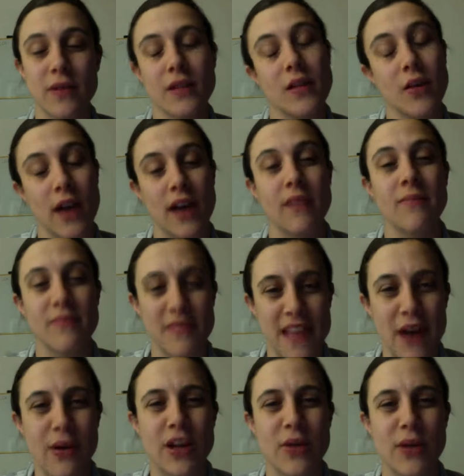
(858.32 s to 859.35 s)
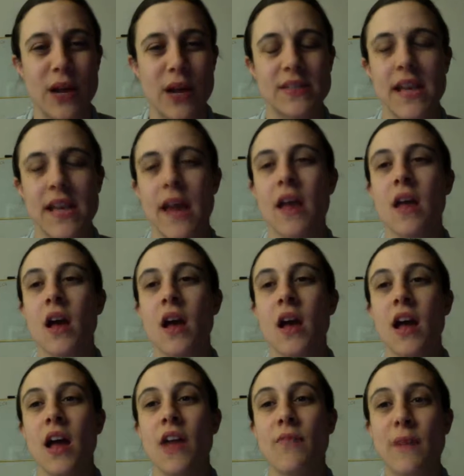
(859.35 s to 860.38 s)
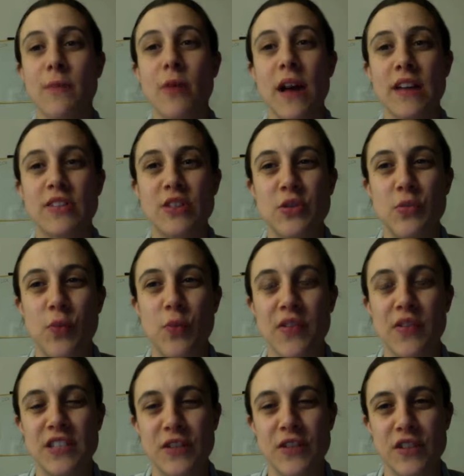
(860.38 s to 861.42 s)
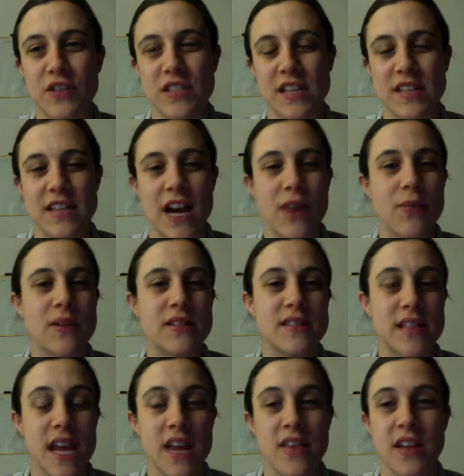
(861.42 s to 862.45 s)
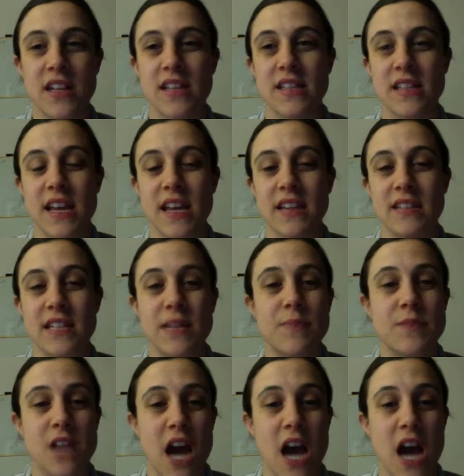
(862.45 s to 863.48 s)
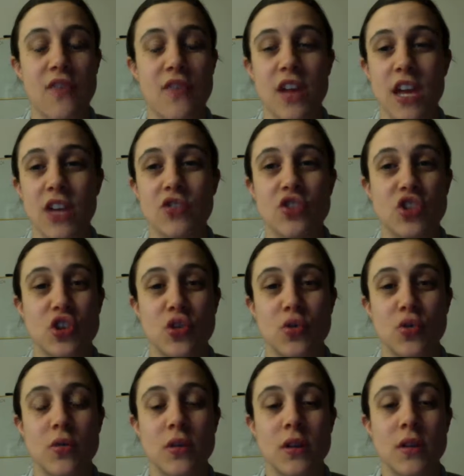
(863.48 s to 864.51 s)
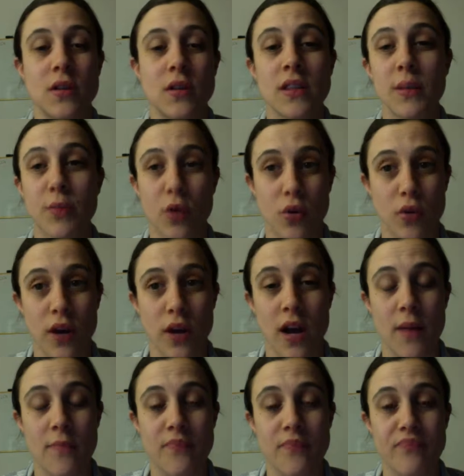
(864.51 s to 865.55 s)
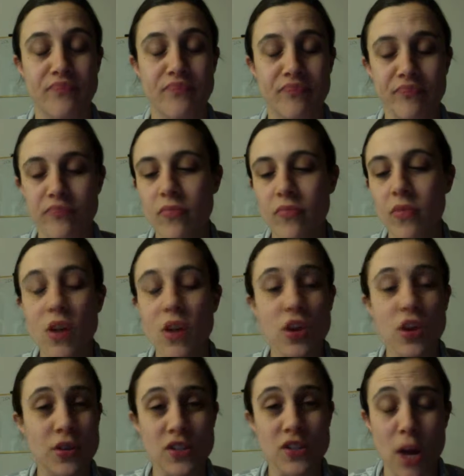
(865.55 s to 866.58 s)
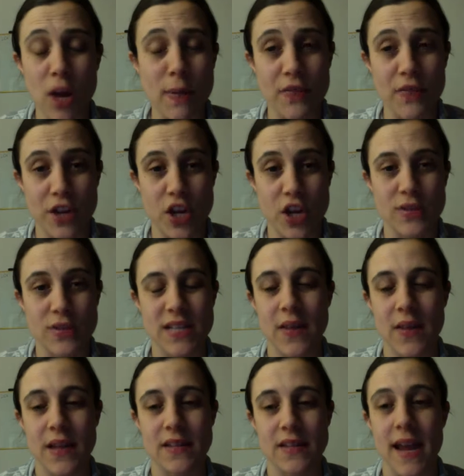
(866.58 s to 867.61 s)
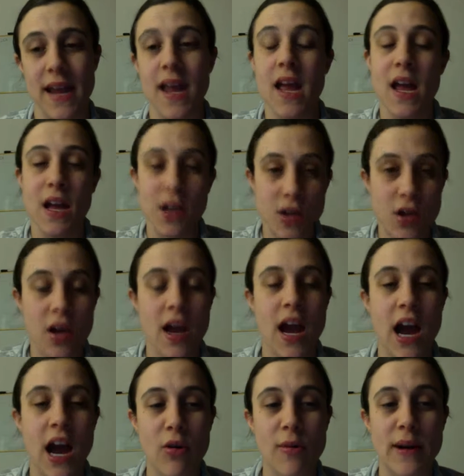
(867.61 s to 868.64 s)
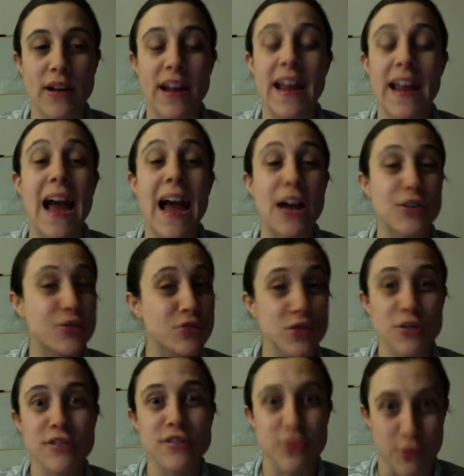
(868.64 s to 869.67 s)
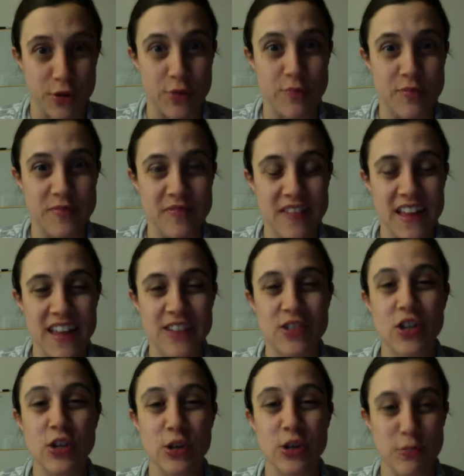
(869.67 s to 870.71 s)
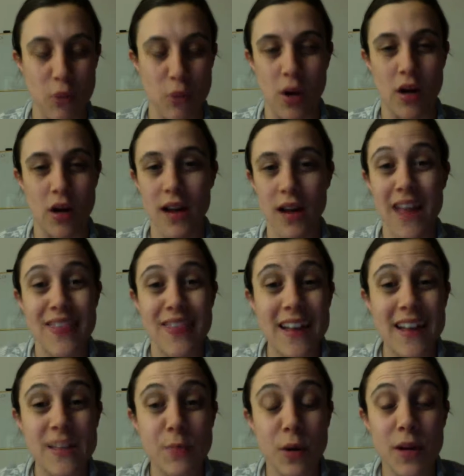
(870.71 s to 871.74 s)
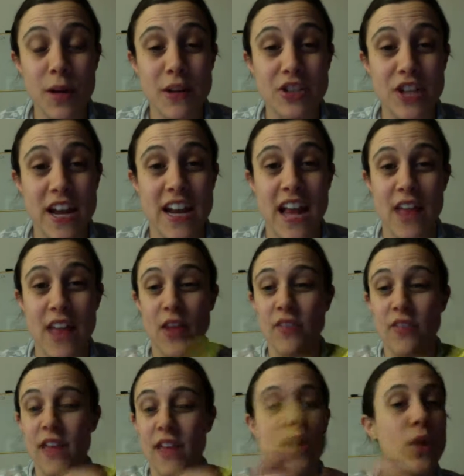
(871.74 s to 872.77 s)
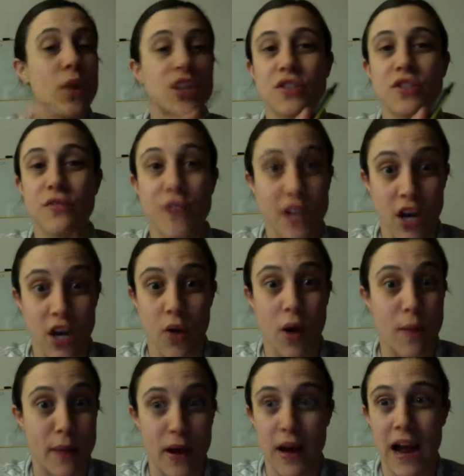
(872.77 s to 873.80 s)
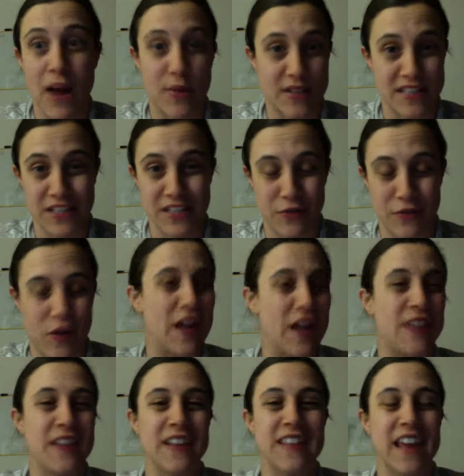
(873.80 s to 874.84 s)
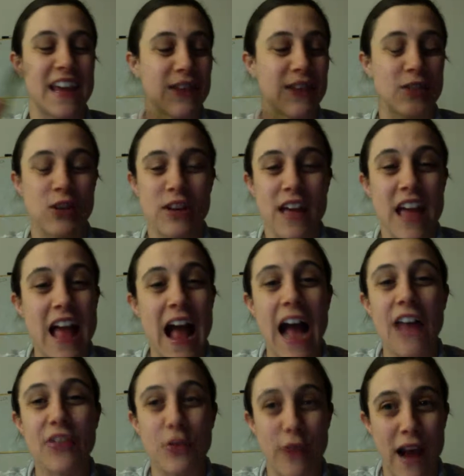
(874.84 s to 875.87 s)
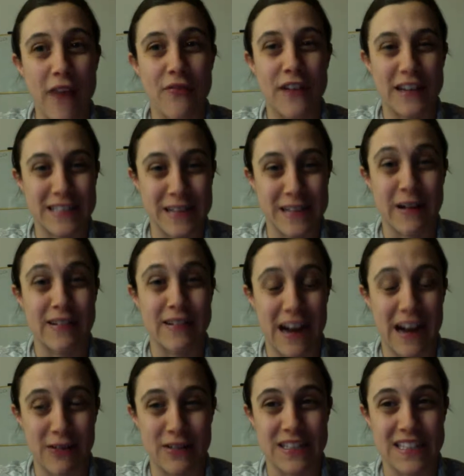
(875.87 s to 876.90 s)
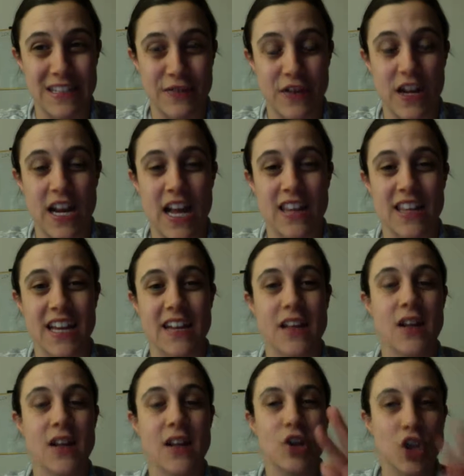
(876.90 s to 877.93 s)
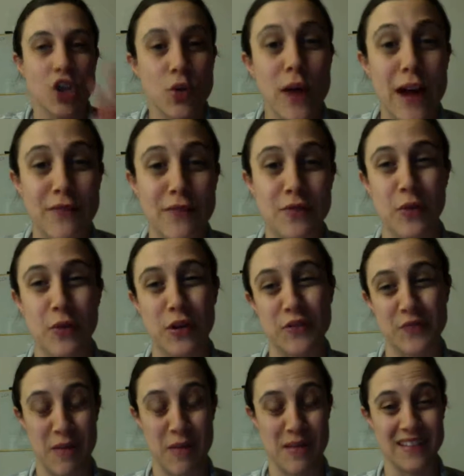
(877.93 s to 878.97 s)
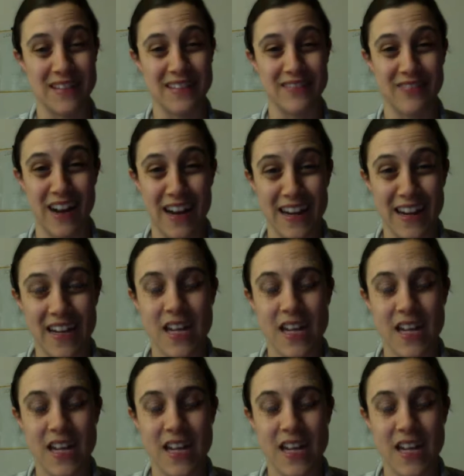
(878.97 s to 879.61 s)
okay, now I know what I would say. If people ask you what the difference is, I would say that it is a deep dive into the program. You can talk about the videos and then say, how about I add you to this group to learn more? And that's pretty much it. And then they can watch the video about how it's different. And then they can look at the graphics about how it's different. And then you don't have to word vomit, right?